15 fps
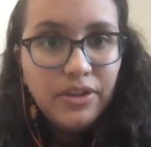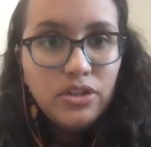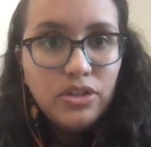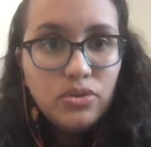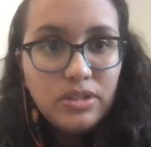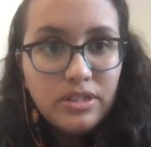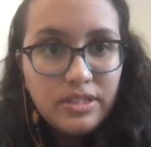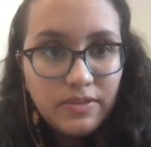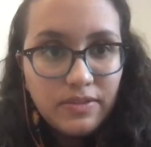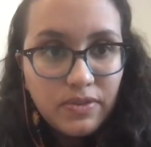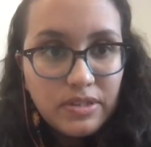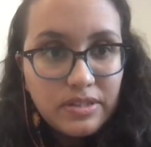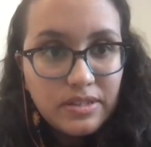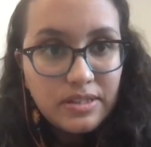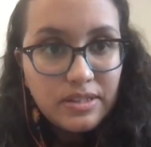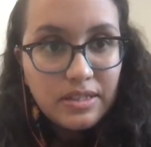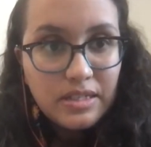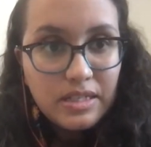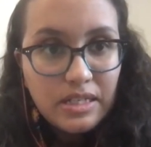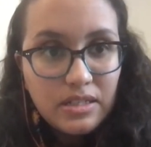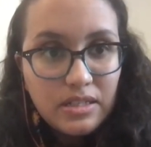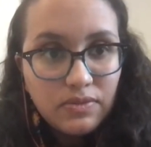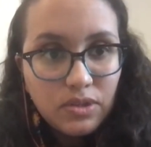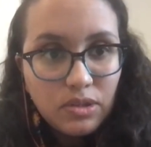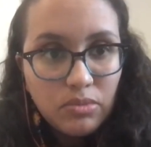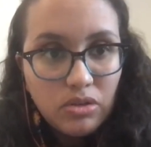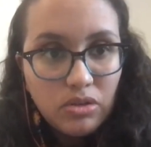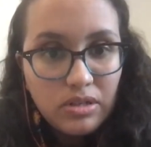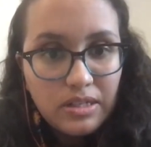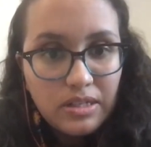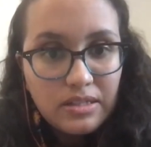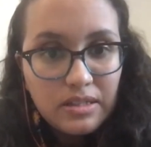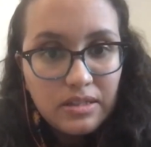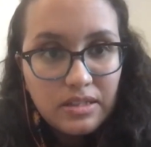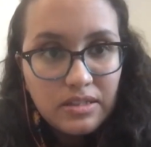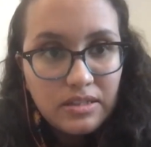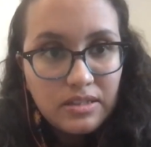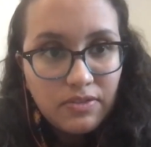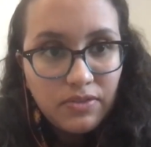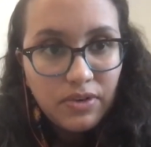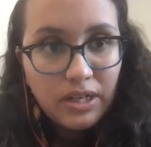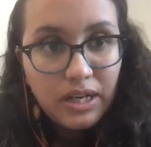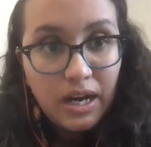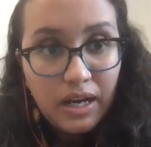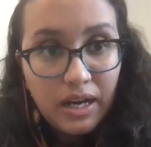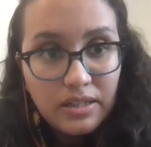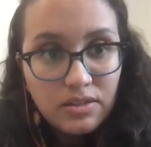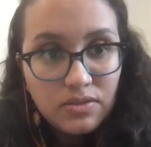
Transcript: to the differences and needs of communities in these different kinds of